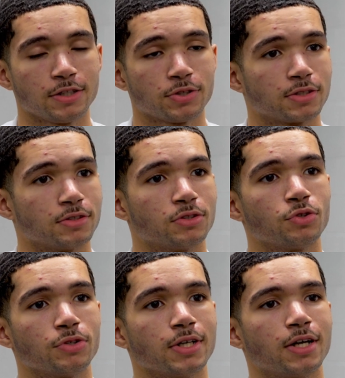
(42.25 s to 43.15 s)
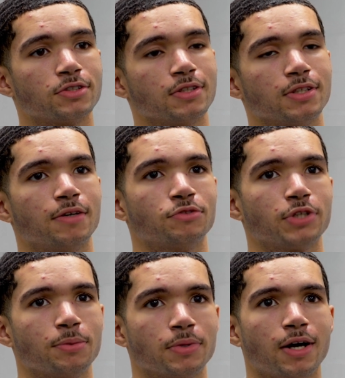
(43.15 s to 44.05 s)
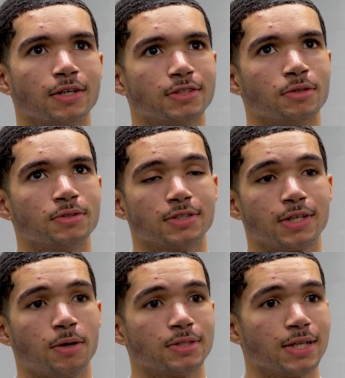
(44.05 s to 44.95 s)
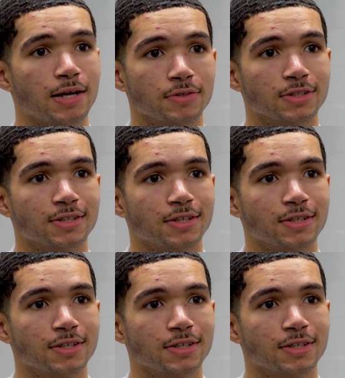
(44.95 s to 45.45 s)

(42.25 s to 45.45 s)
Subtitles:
Interesting story, actually. I've trained with iZone since I was 11.